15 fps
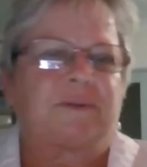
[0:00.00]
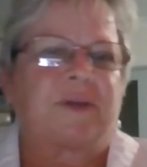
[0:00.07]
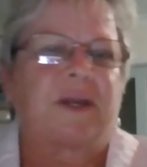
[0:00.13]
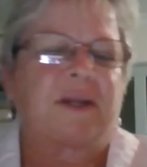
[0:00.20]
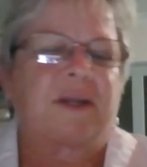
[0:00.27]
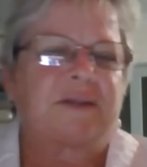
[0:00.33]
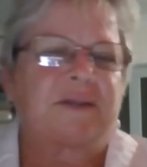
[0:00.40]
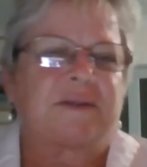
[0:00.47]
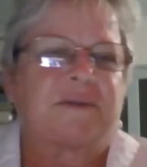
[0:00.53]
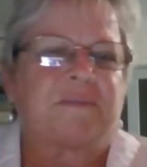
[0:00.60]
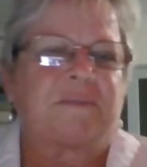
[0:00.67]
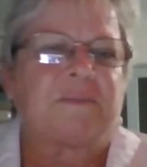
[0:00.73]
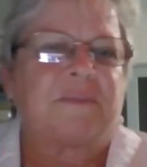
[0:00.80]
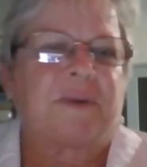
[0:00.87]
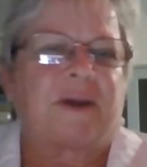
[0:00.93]
getting
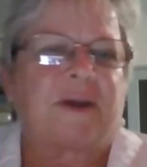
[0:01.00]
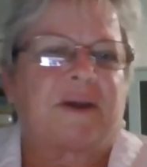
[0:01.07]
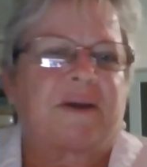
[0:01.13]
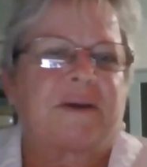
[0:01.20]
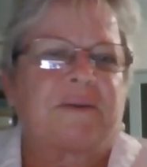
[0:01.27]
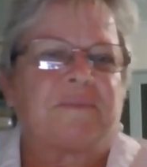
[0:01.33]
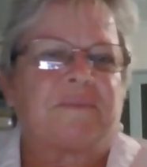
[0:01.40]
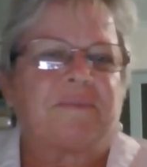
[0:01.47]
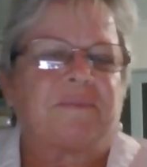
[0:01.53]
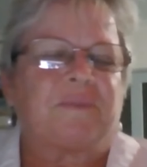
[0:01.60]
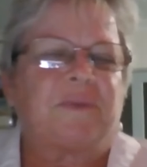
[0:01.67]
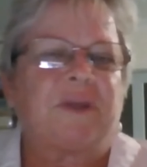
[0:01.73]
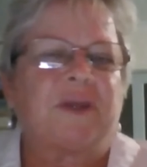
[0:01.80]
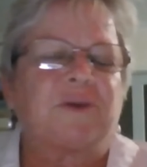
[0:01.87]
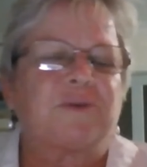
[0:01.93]
some
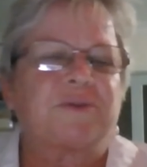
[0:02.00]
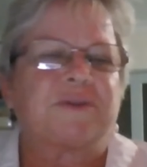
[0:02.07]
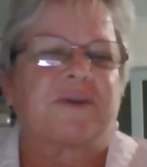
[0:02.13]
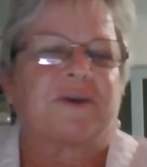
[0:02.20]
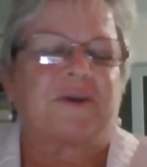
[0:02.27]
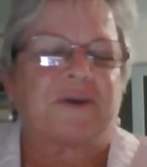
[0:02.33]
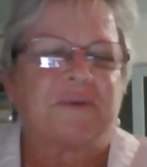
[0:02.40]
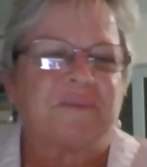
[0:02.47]
niggles though.